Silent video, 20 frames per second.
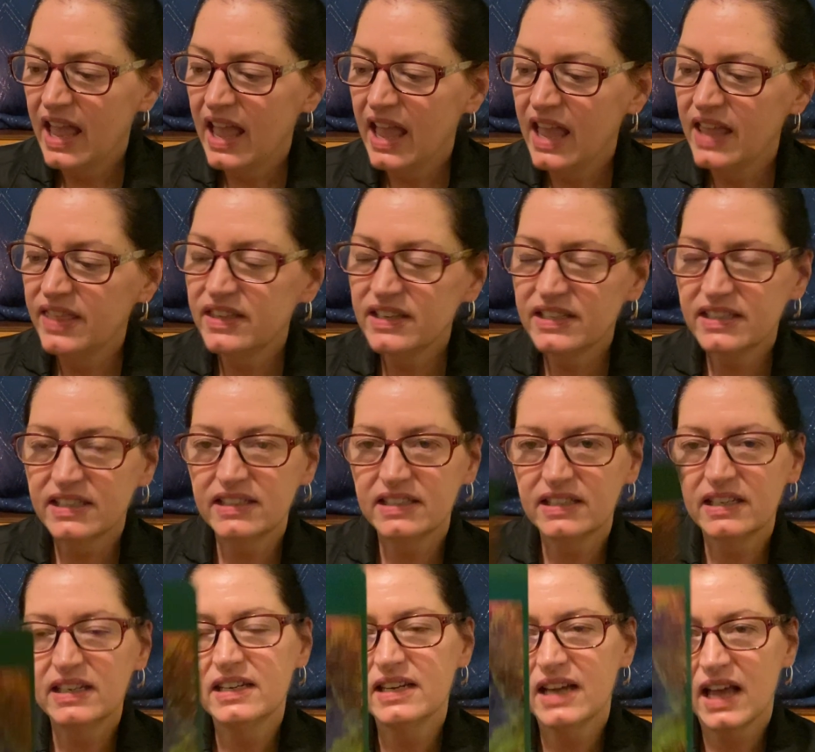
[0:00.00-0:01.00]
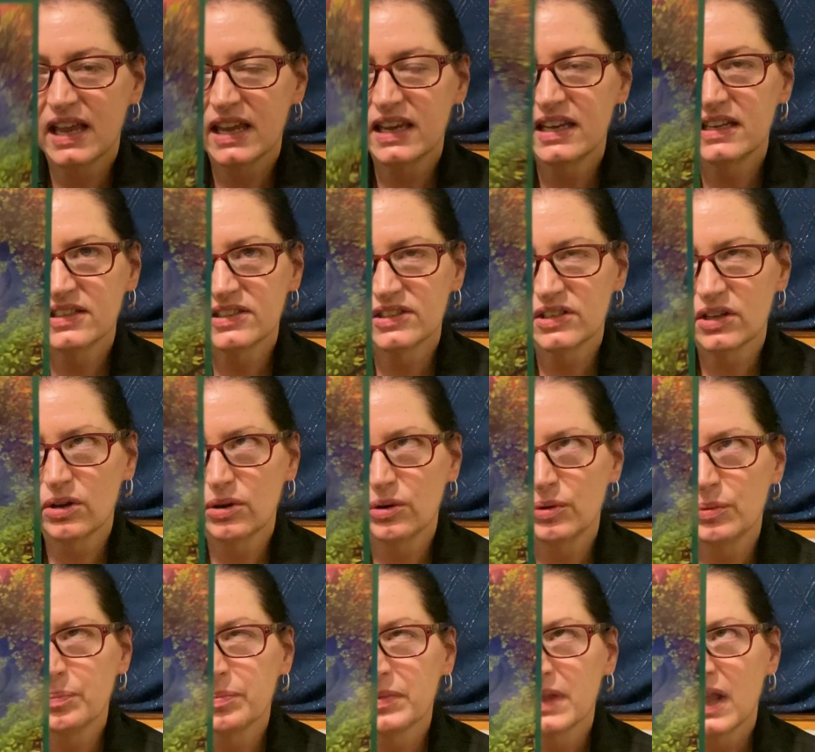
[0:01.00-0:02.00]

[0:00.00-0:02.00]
And this is a knight, so